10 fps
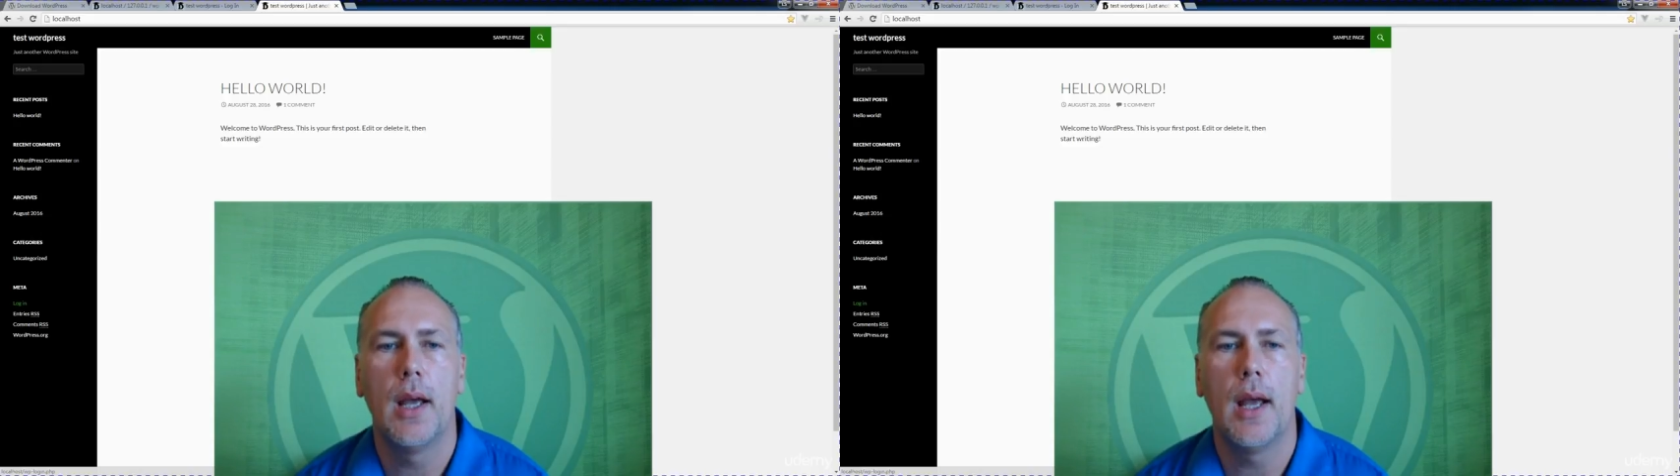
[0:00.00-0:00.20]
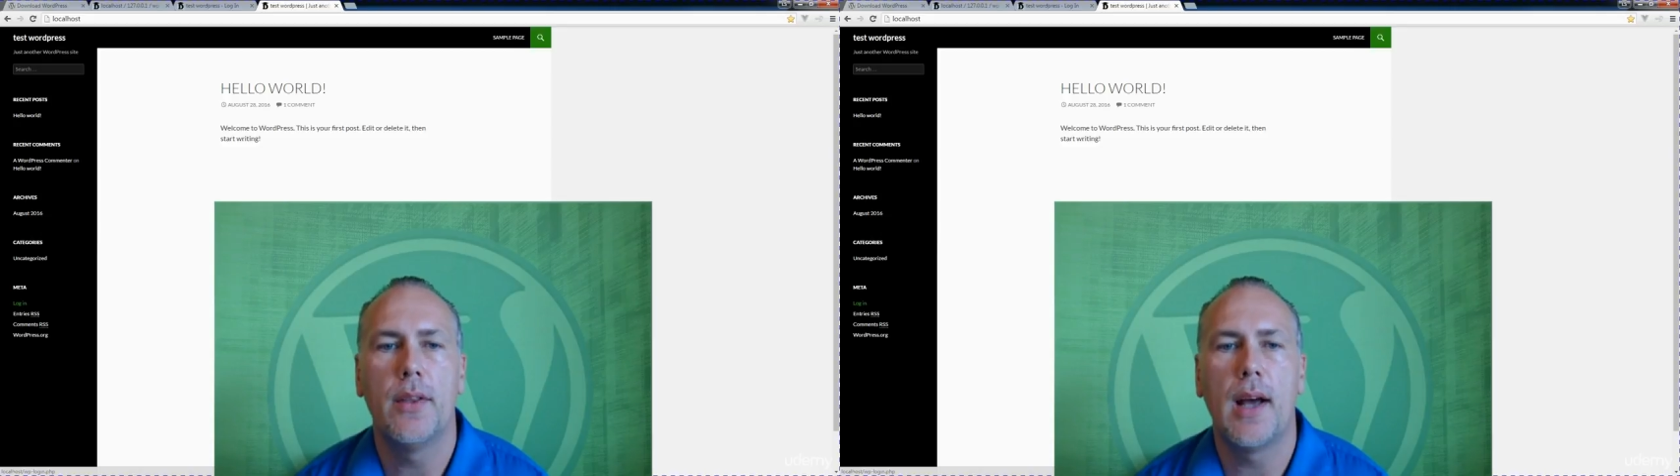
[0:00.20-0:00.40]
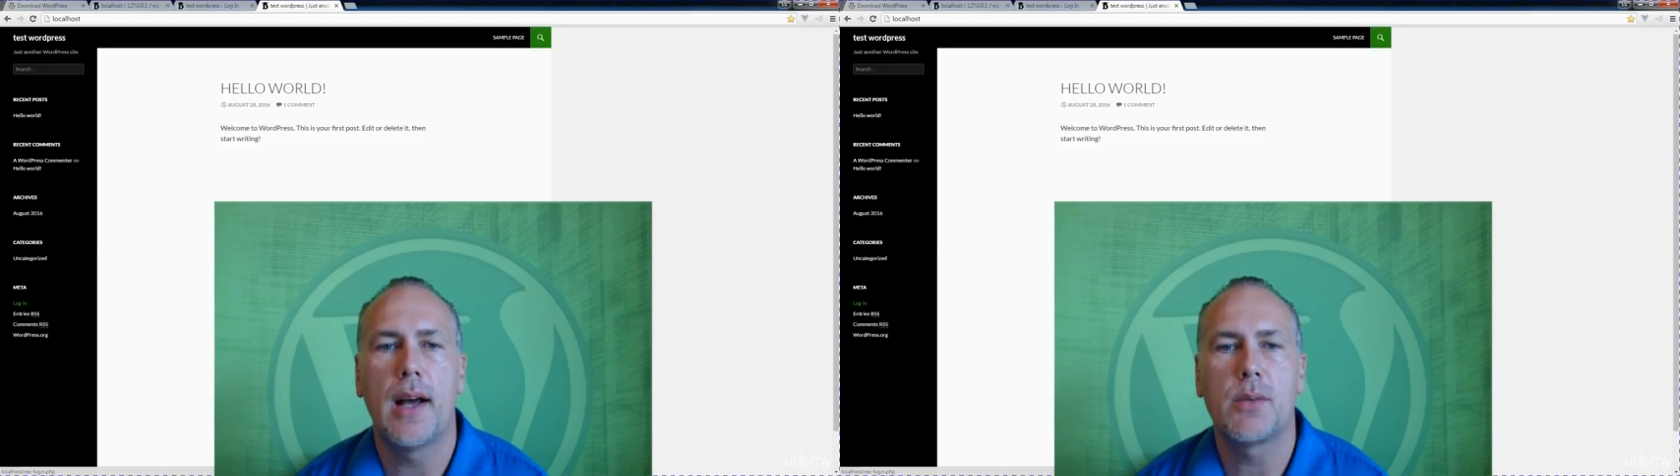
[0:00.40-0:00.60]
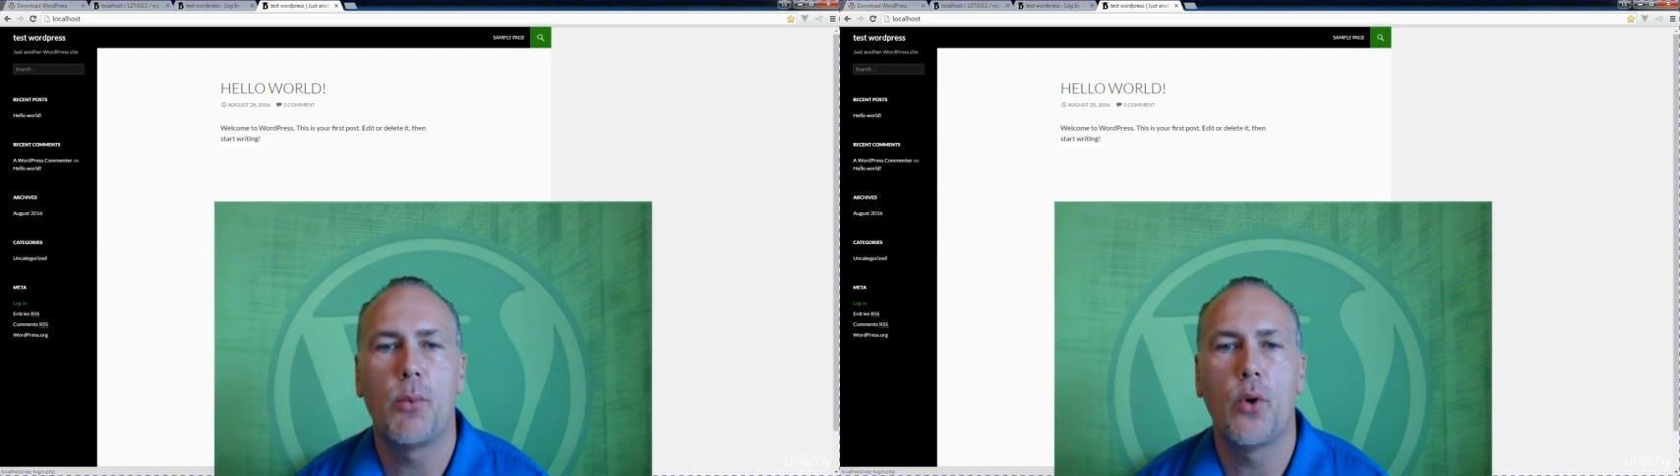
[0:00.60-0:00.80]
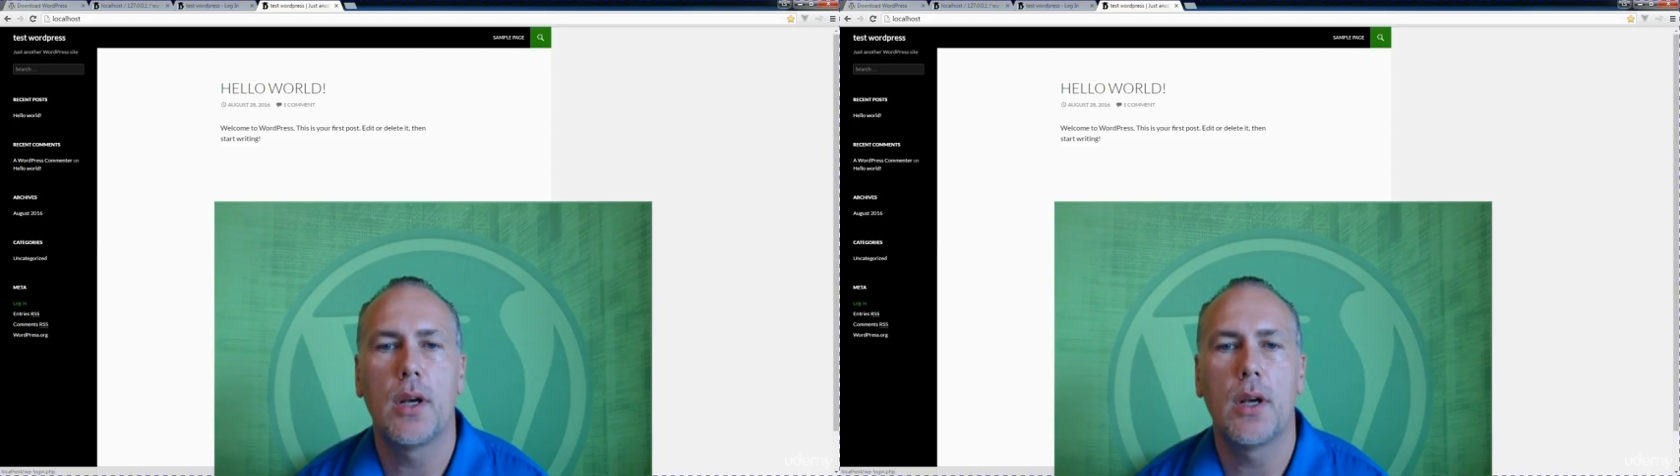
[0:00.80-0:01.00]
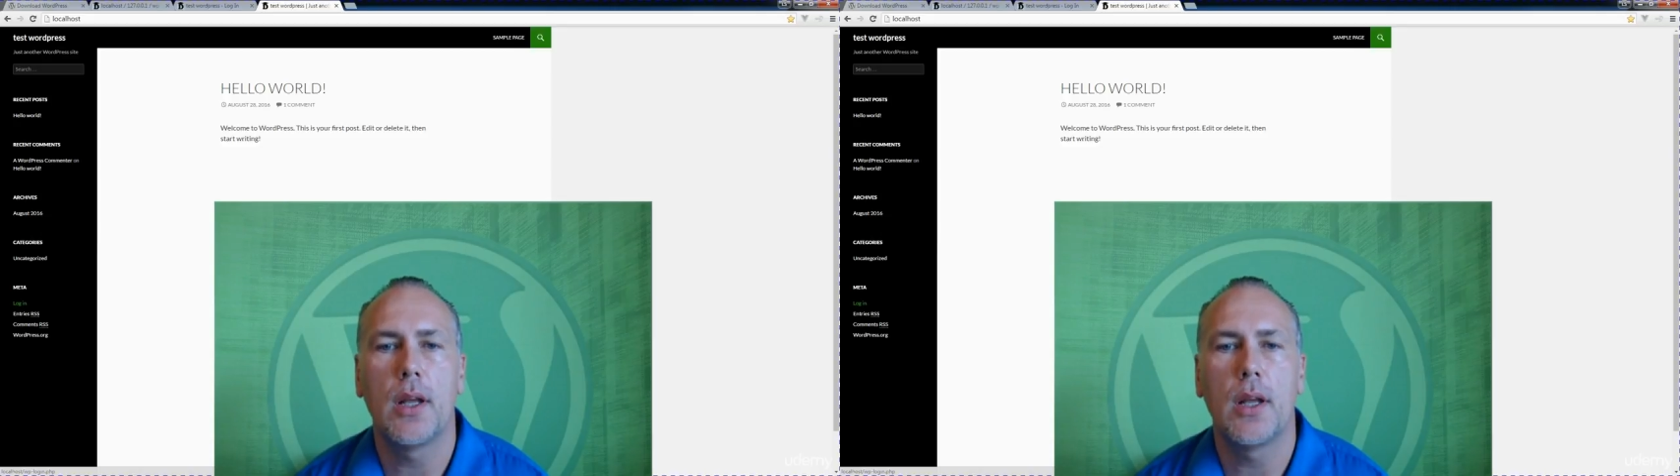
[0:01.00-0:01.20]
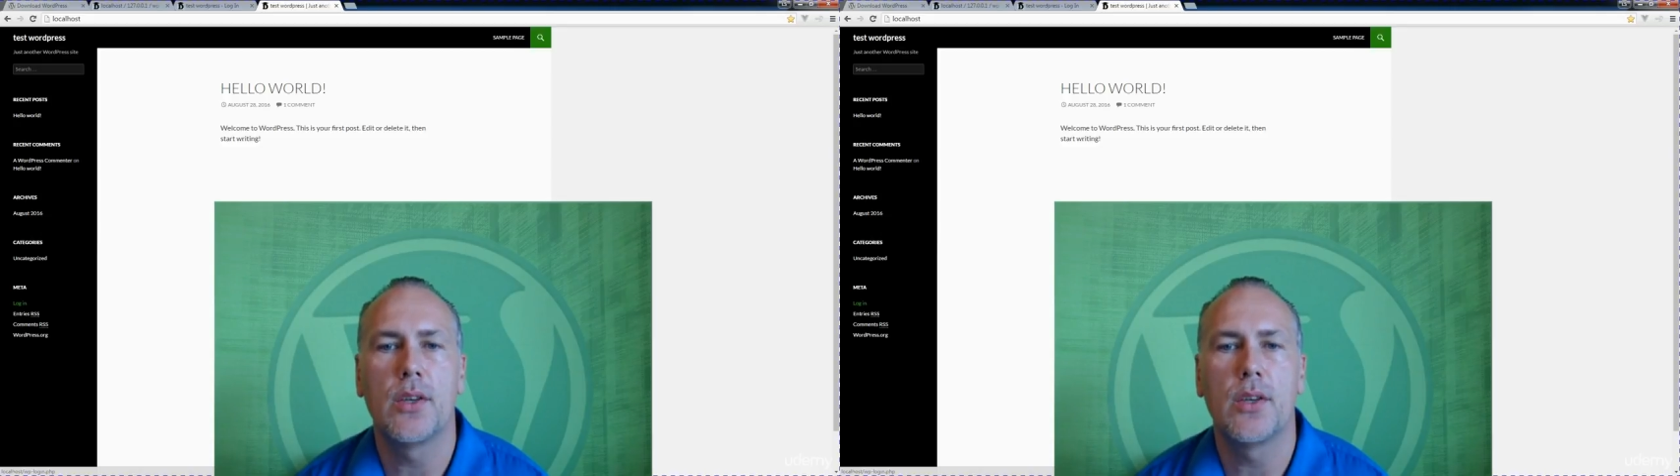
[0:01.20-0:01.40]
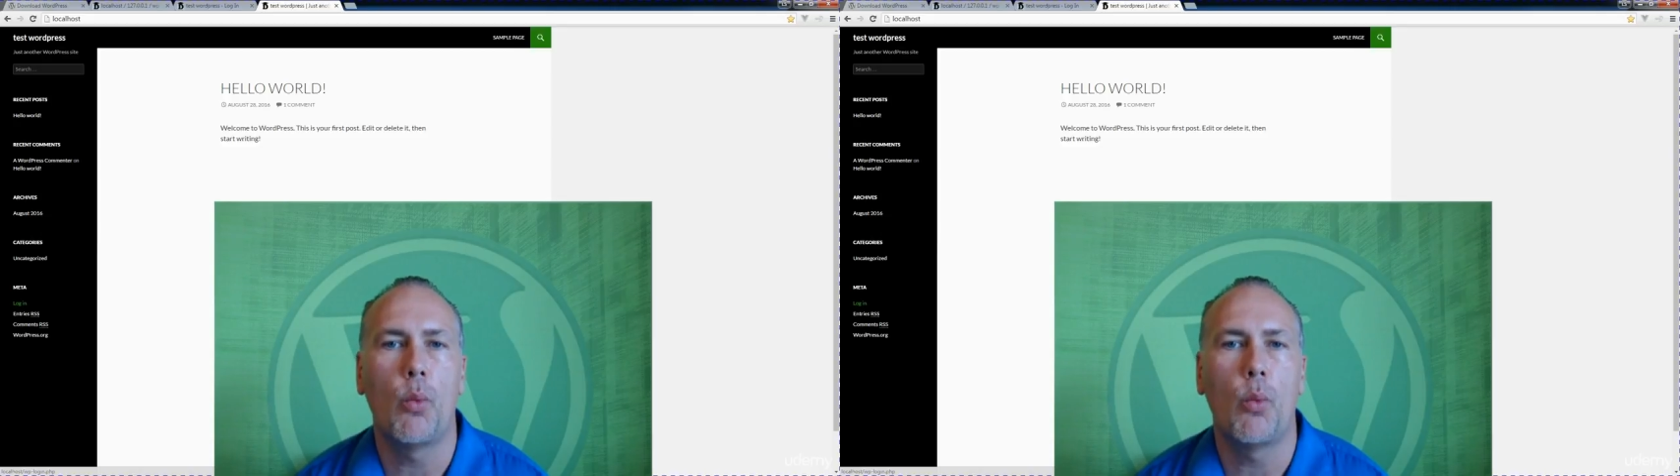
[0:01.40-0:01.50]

And the dashboard is